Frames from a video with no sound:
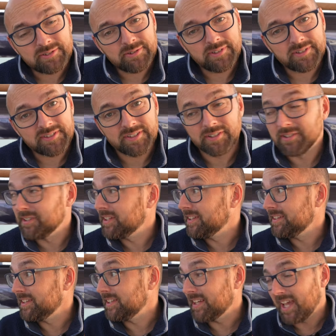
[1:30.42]
to us here
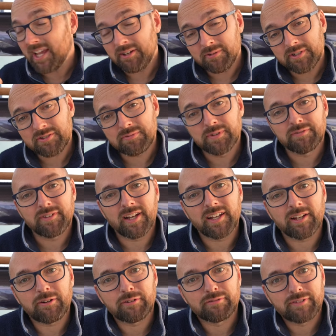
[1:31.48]
in the anchorage, we've
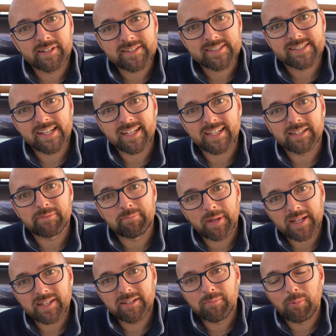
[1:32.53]
got our friends Zach and
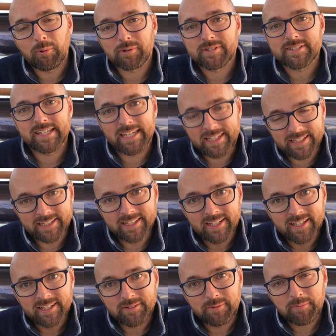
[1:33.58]
Becca aboard Taily.
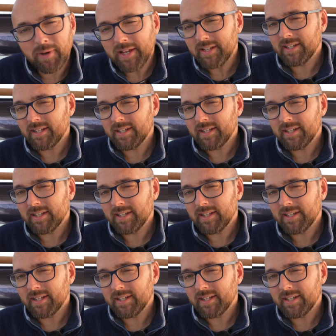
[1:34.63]
We might